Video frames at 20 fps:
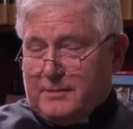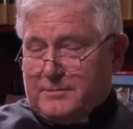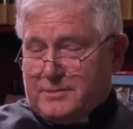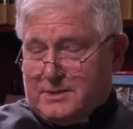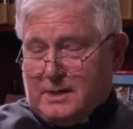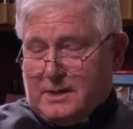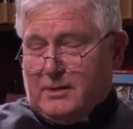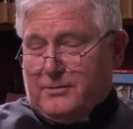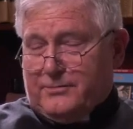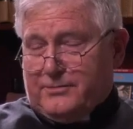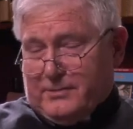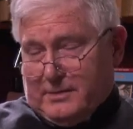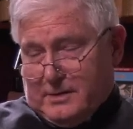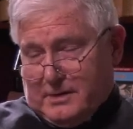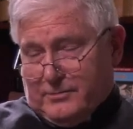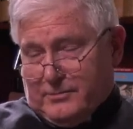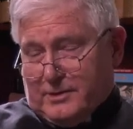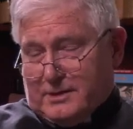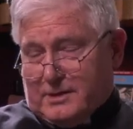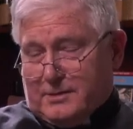himself
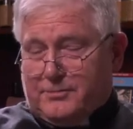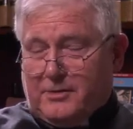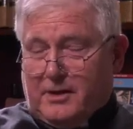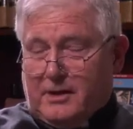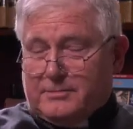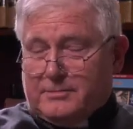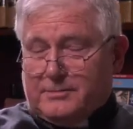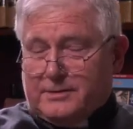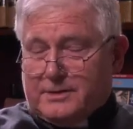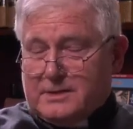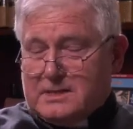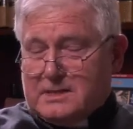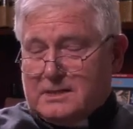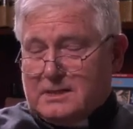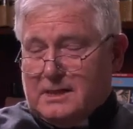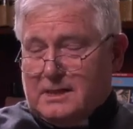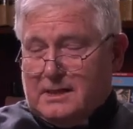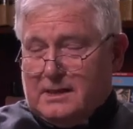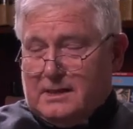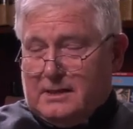on what the problem is